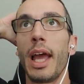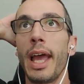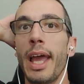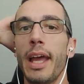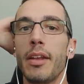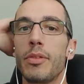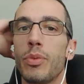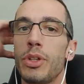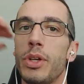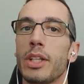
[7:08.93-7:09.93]
And
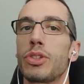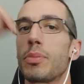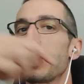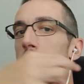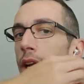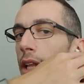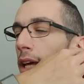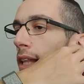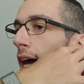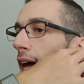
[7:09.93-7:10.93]
when you get super shredded
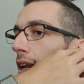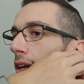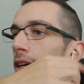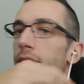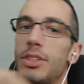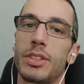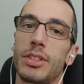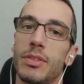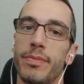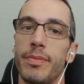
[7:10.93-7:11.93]
like that,
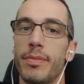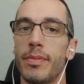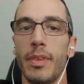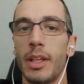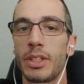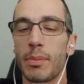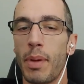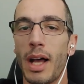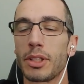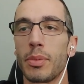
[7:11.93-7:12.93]
it's, it's
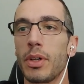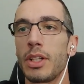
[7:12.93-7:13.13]
impossible.